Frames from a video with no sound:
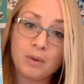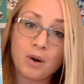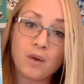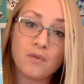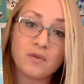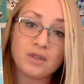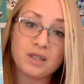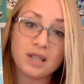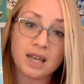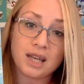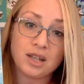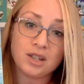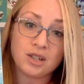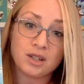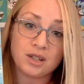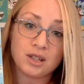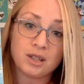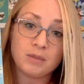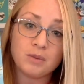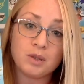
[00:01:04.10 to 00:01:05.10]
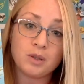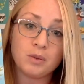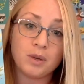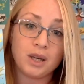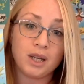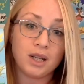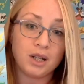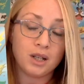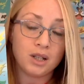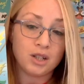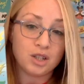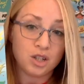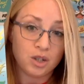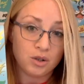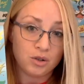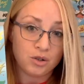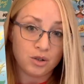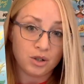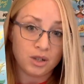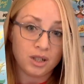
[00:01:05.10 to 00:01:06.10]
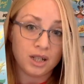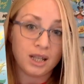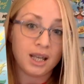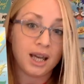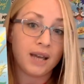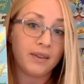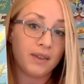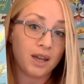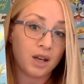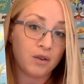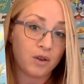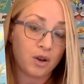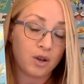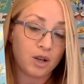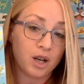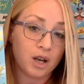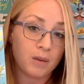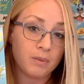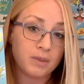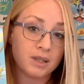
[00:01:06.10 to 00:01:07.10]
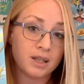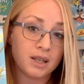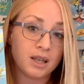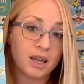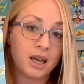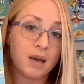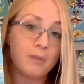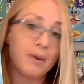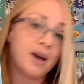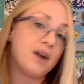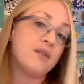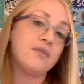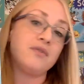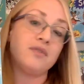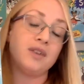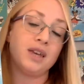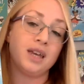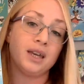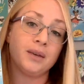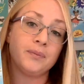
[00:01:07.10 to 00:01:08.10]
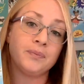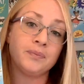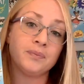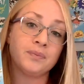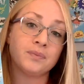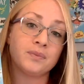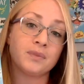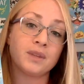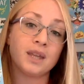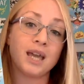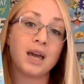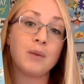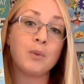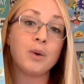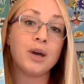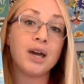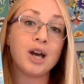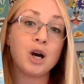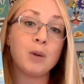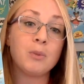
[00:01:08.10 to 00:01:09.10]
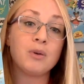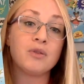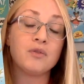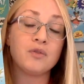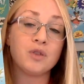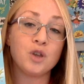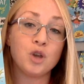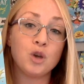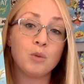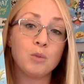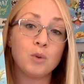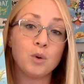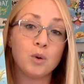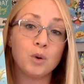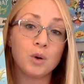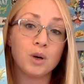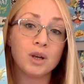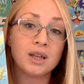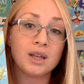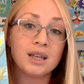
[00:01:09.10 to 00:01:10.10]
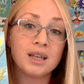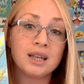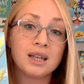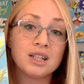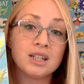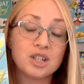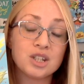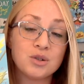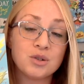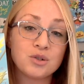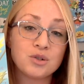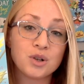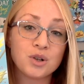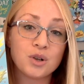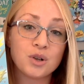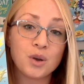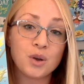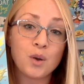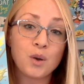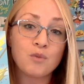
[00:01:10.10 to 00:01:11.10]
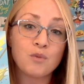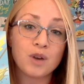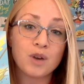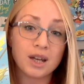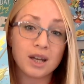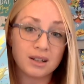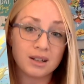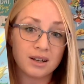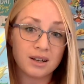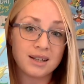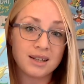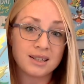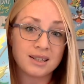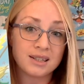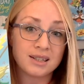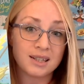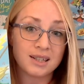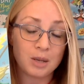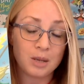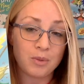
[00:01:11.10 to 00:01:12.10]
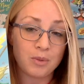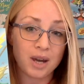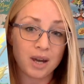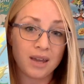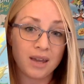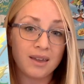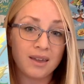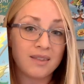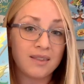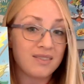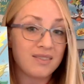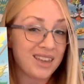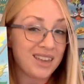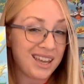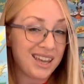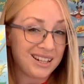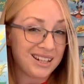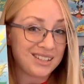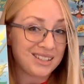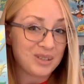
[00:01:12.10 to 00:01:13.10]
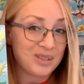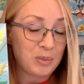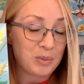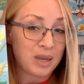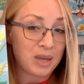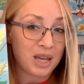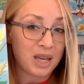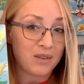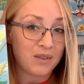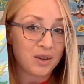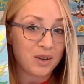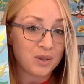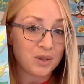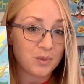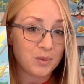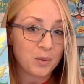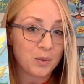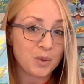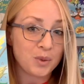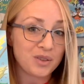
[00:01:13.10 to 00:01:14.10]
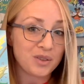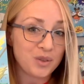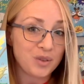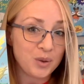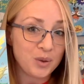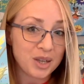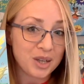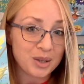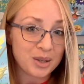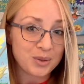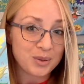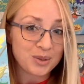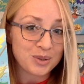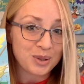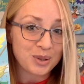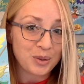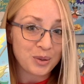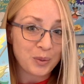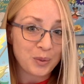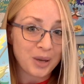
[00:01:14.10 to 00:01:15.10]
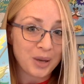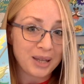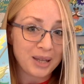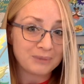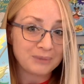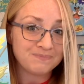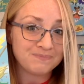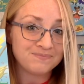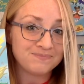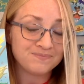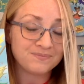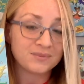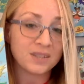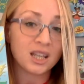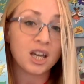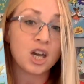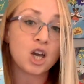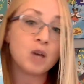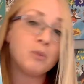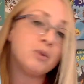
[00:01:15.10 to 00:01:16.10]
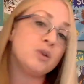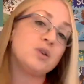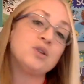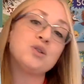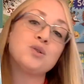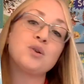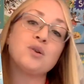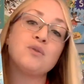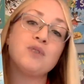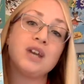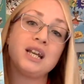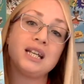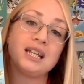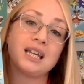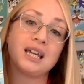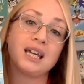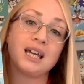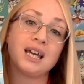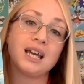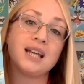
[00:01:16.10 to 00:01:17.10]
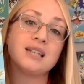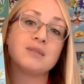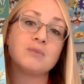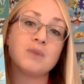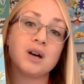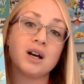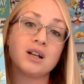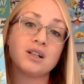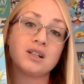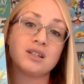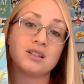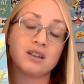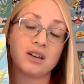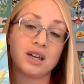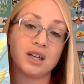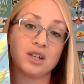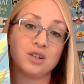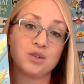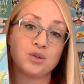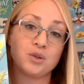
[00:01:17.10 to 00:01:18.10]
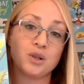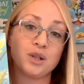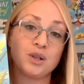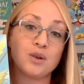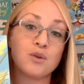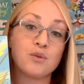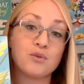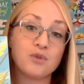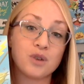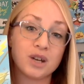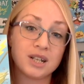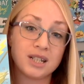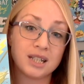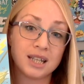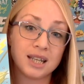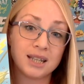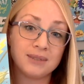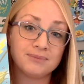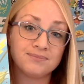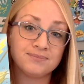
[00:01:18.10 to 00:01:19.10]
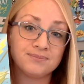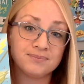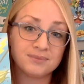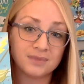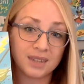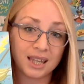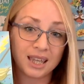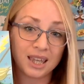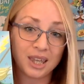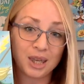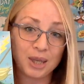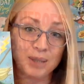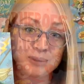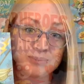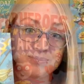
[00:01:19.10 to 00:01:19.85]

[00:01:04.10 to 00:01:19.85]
conversations between children and their grown-ups about fear and will help a few more children recognise and celebrate their inner superheroes with a few giggles along the way. I hope you enjoy reading it as much as I enjoyed writing it. Thank you.